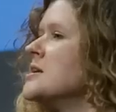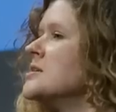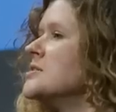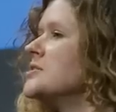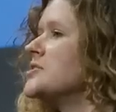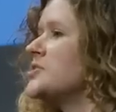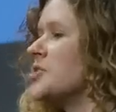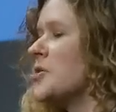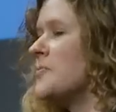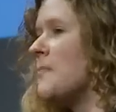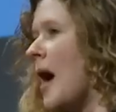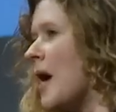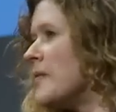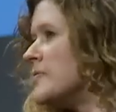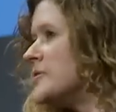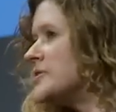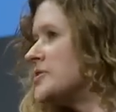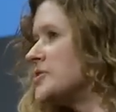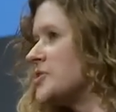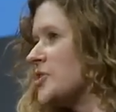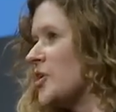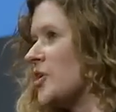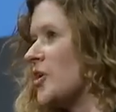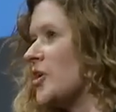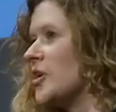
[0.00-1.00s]
So my
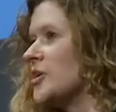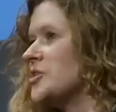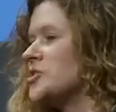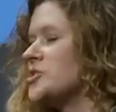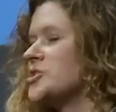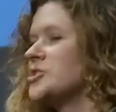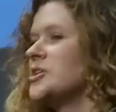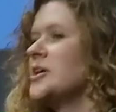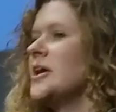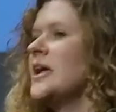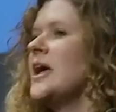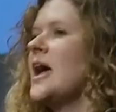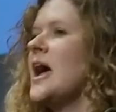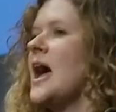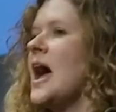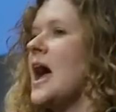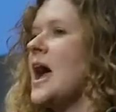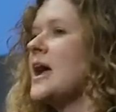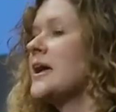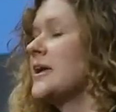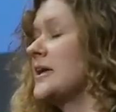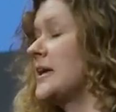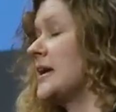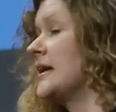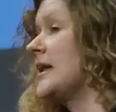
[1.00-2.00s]
research
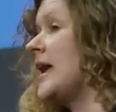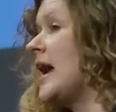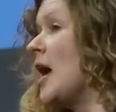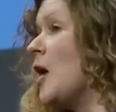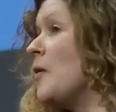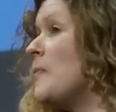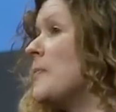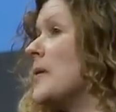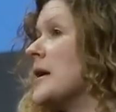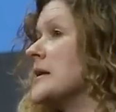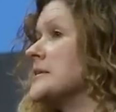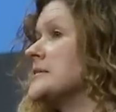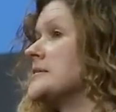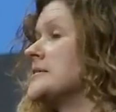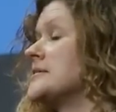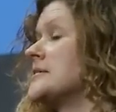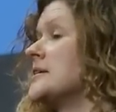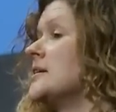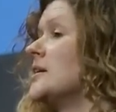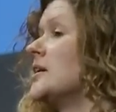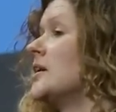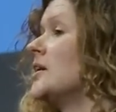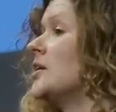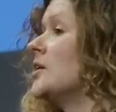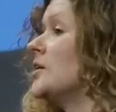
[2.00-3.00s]
can help
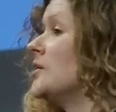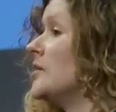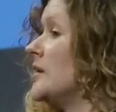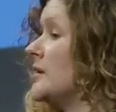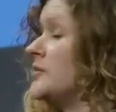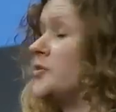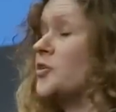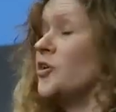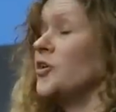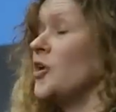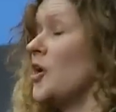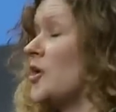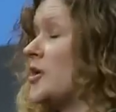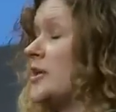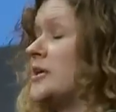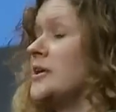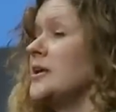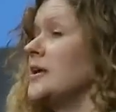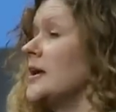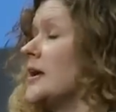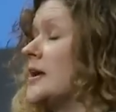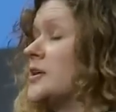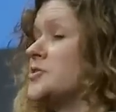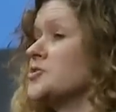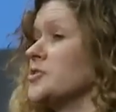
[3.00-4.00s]
us not
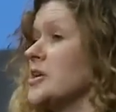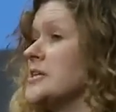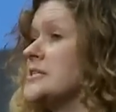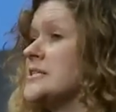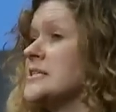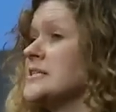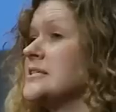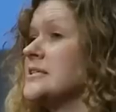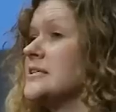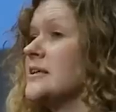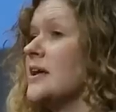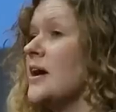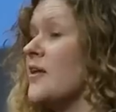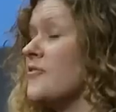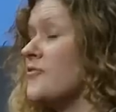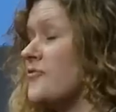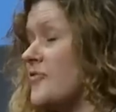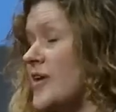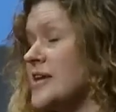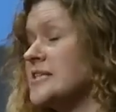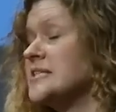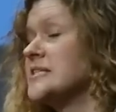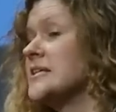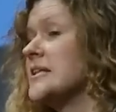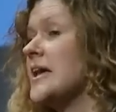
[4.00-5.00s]
only addresses a
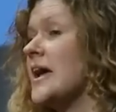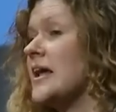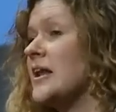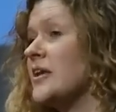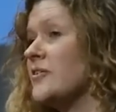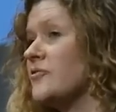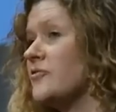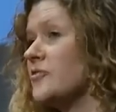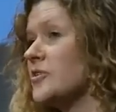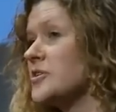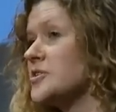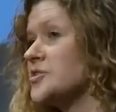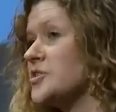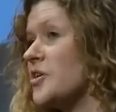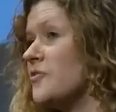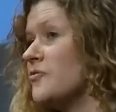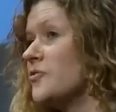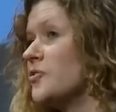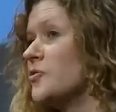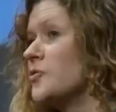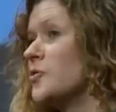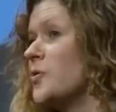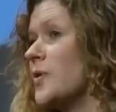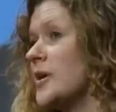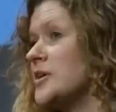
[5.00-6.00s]
fascinating
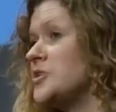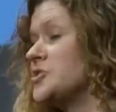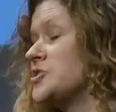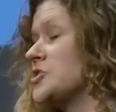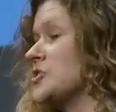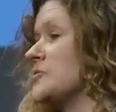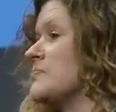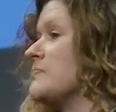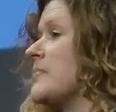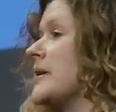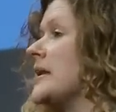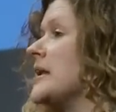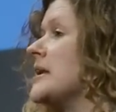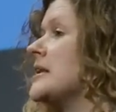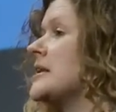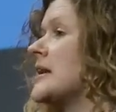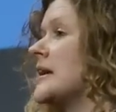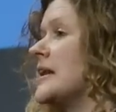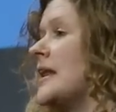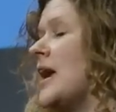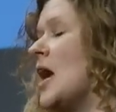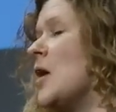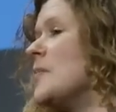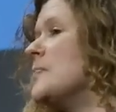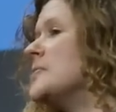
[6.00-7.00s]
philosophical question, but it
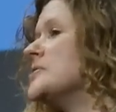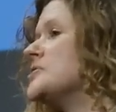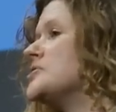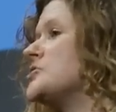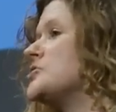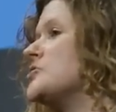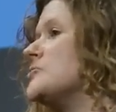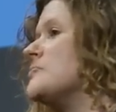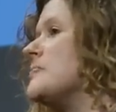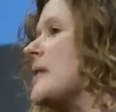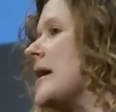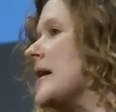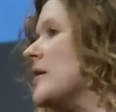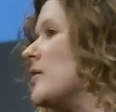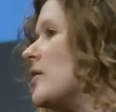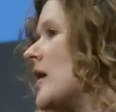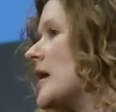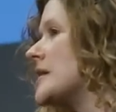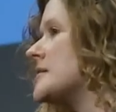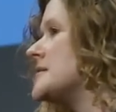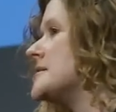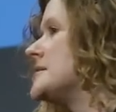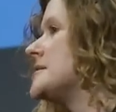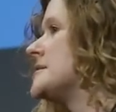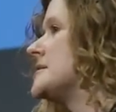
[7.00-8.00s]
can help us to better
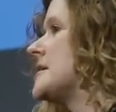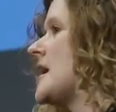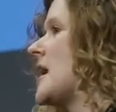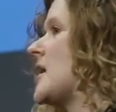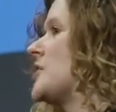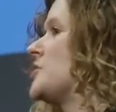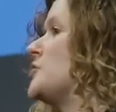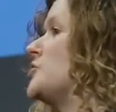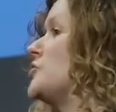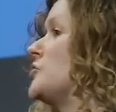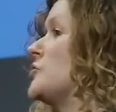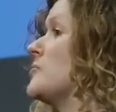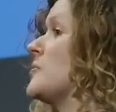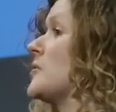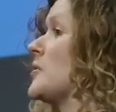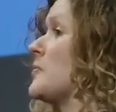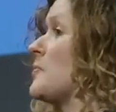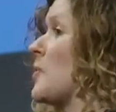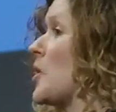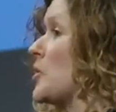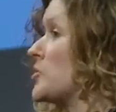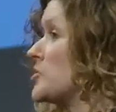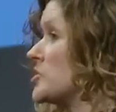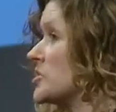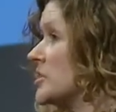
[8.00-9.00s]
understand human
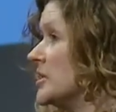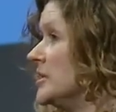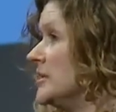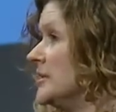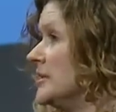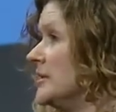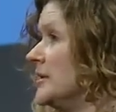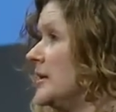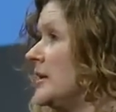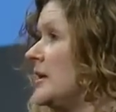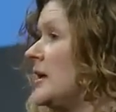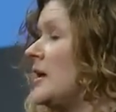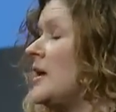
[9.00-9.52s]
emotion,